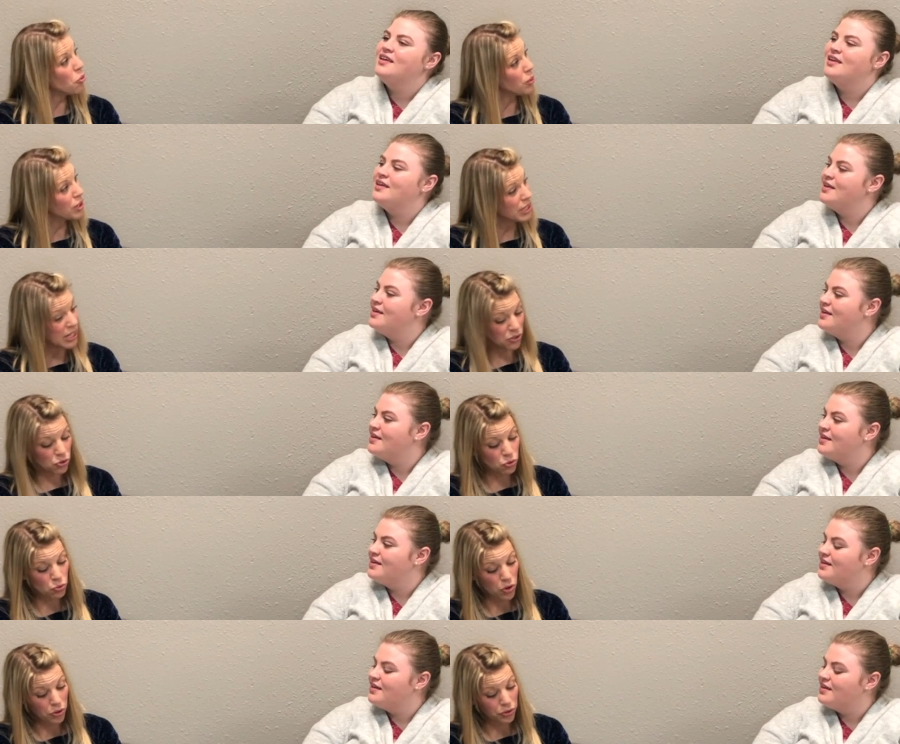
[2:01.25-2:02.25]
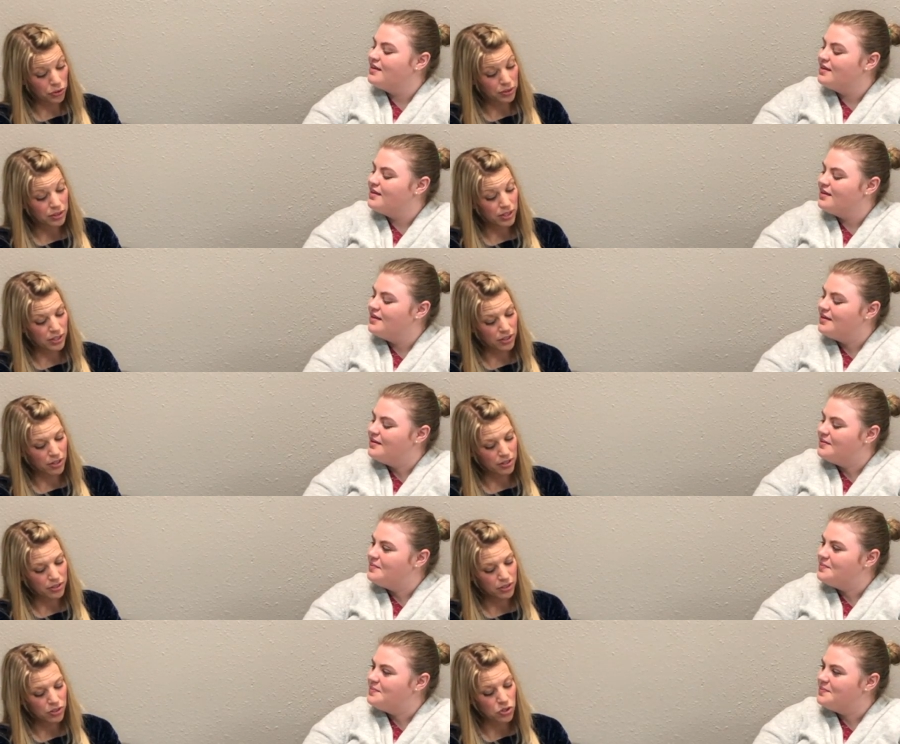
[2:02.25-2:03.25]
Speaker 1: one is stronger than God.
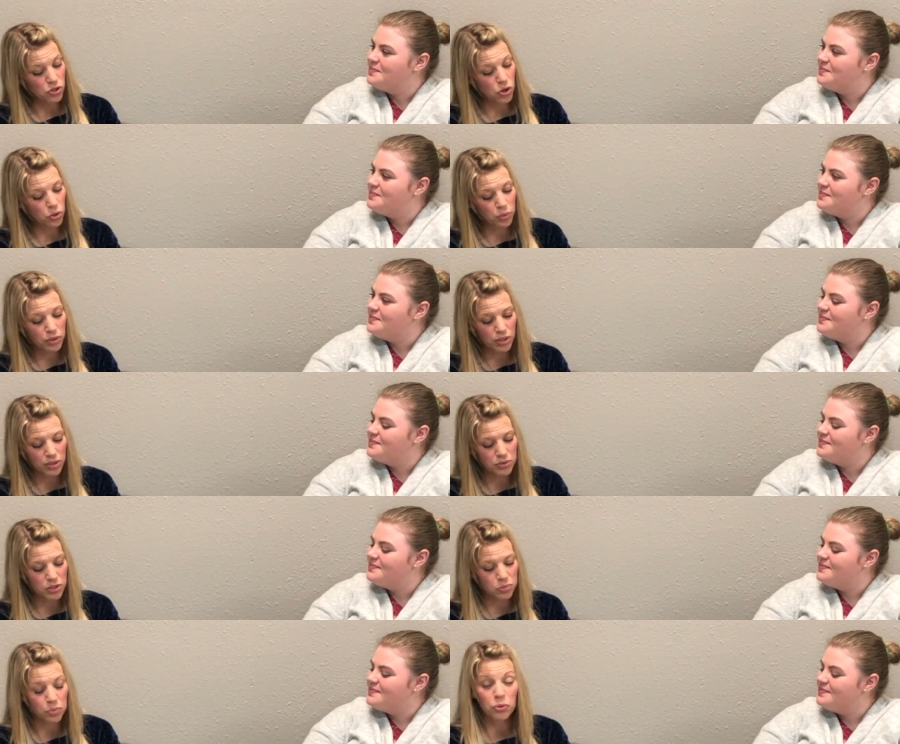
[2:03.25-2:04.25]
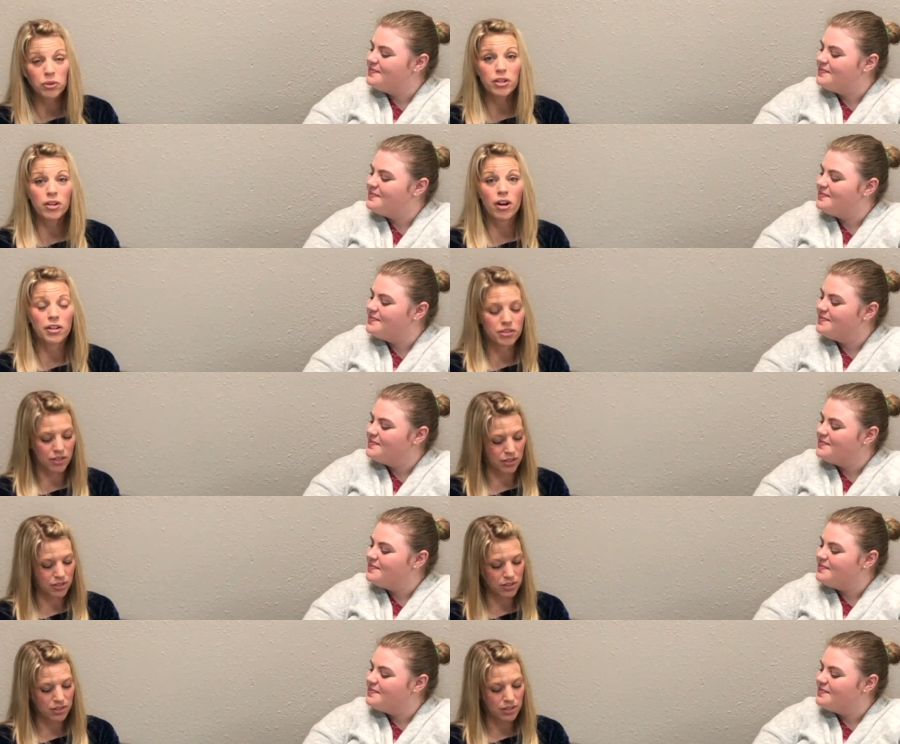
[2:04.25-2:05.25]
No one loves us more than God
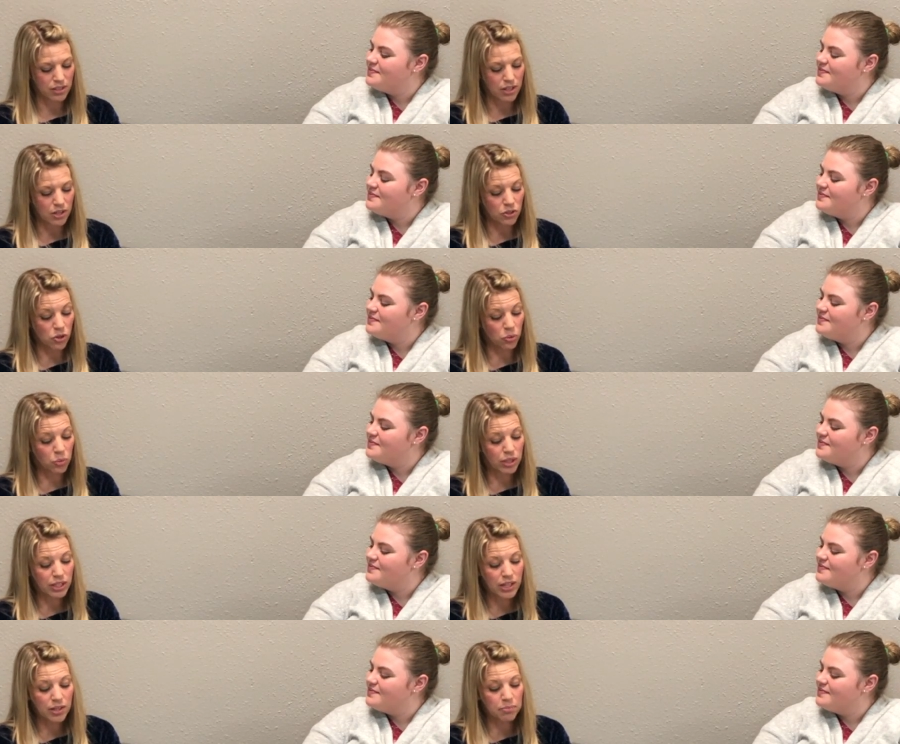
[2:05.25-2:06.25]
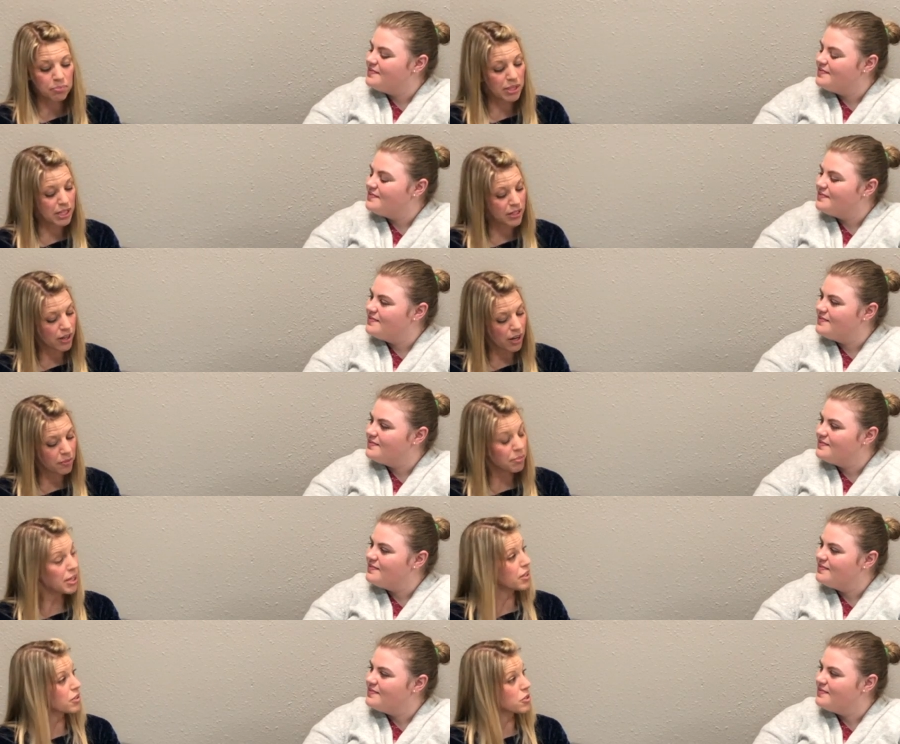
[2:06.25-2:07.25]
does. No one can beat God
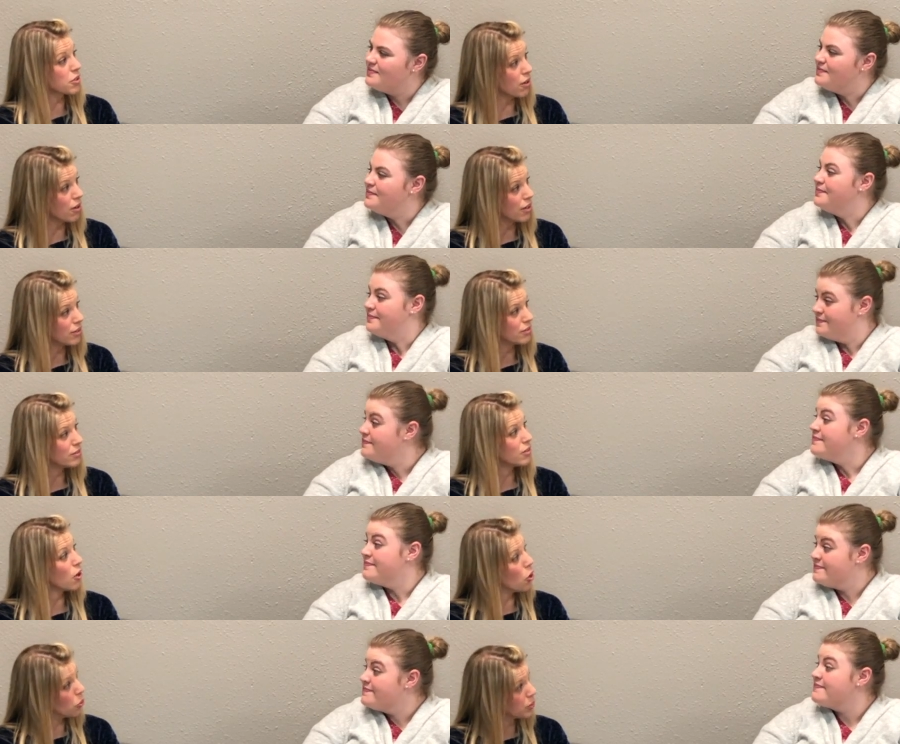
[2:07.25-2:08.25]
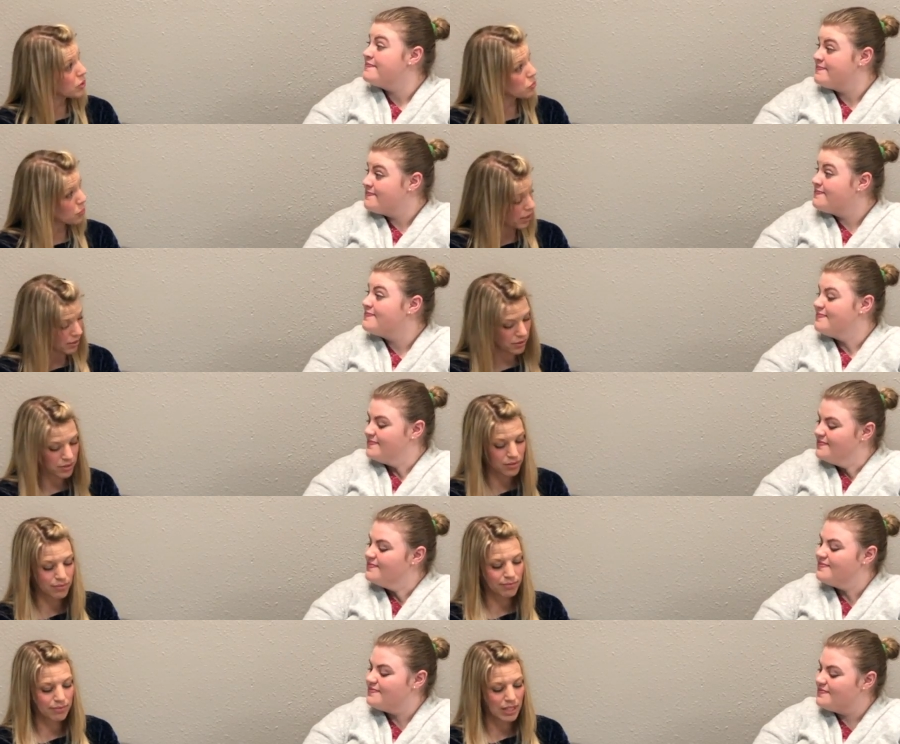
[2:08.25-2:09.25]
because God always wins.
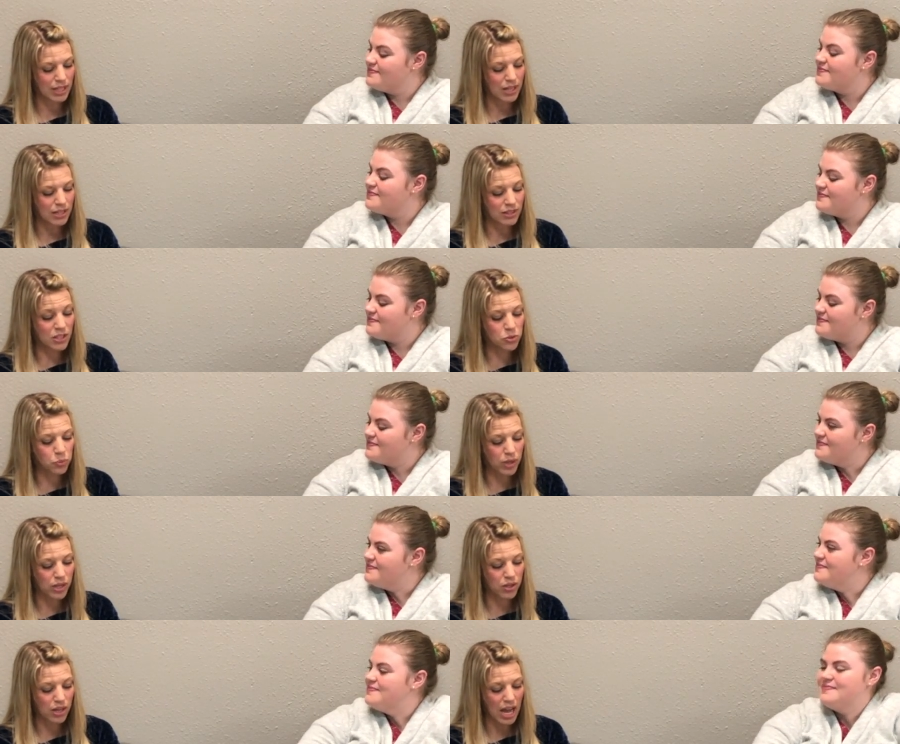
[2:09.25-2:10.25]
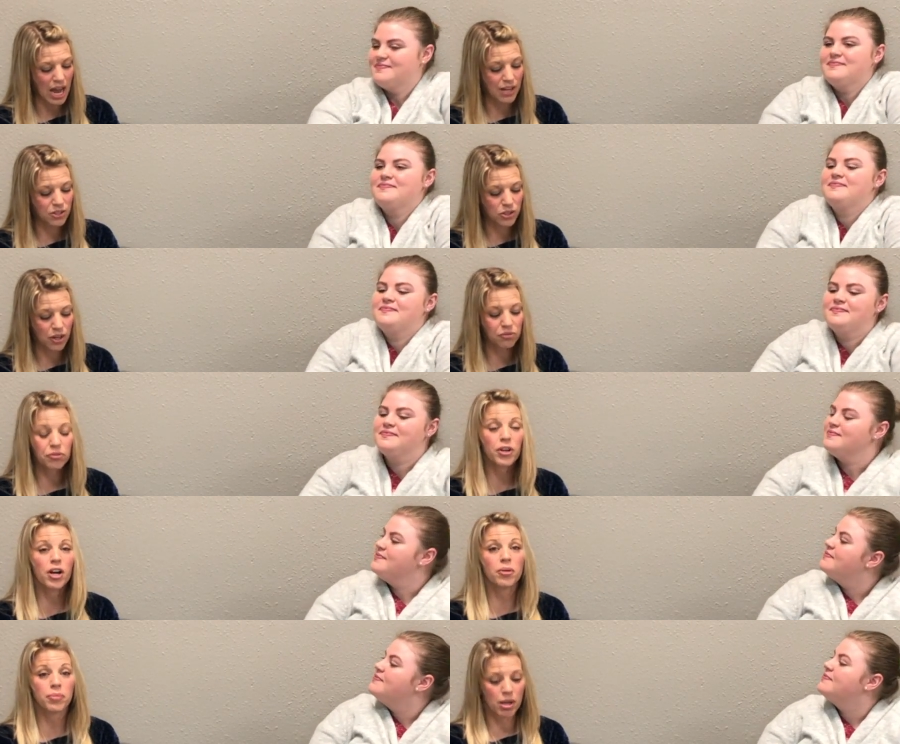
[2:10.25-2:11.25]
This week, ask God for
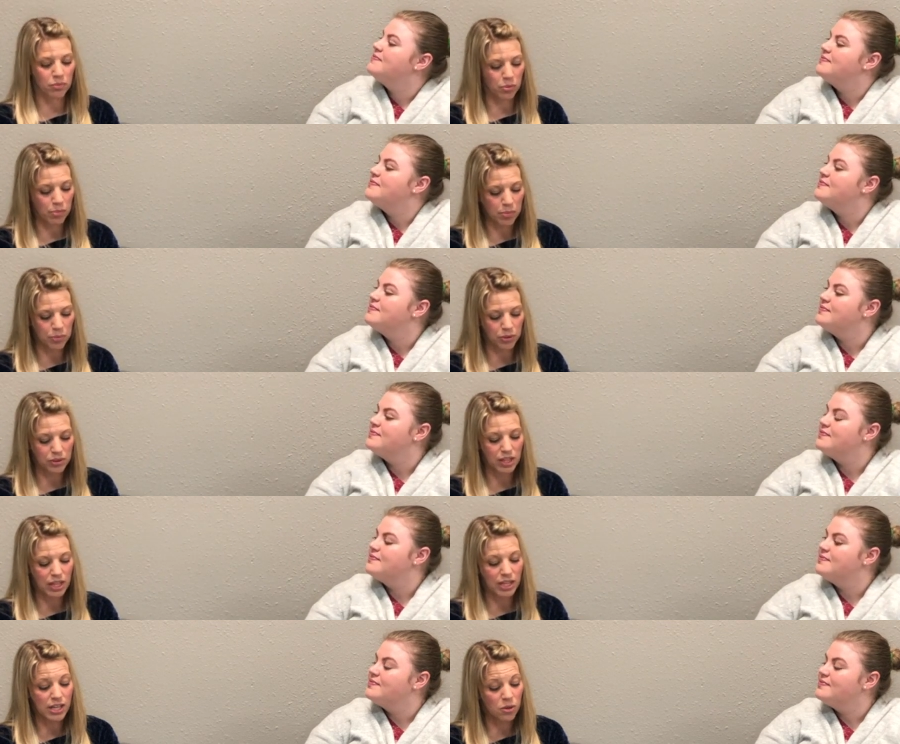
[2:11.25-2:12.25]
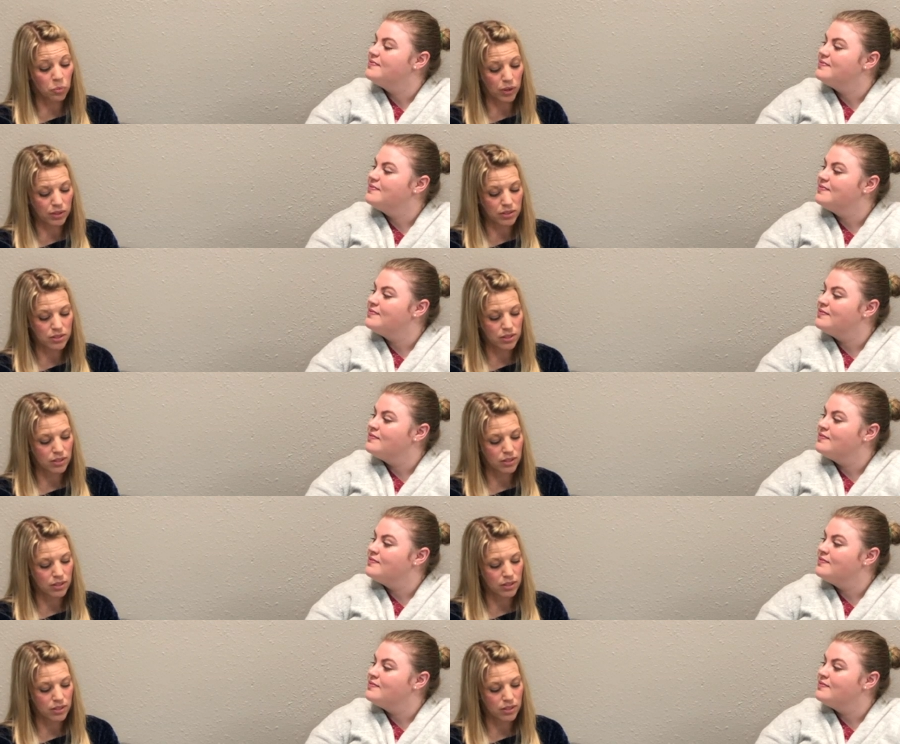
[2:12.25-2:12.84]
help and remember that He wins.